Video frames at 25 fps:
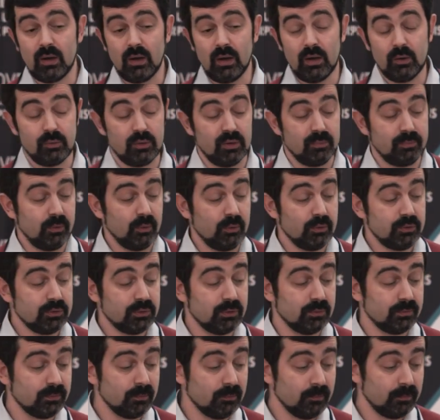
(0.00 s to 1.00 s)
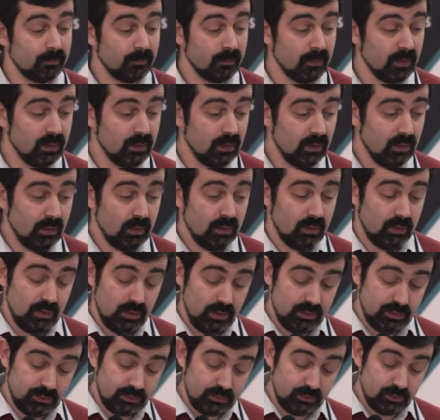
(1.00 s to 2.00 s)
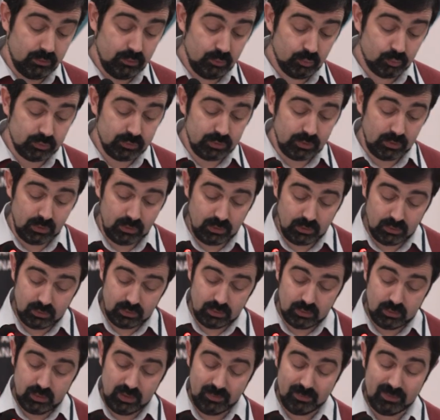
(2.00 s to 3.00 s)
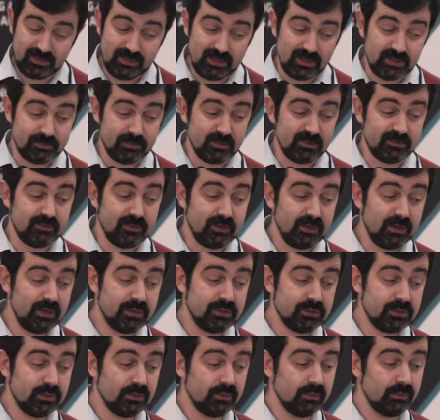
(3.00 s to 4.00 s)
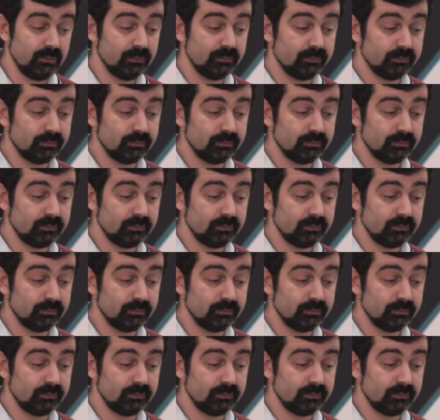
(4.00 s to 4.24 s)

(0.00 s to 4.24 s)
our approach is to use LibSL specification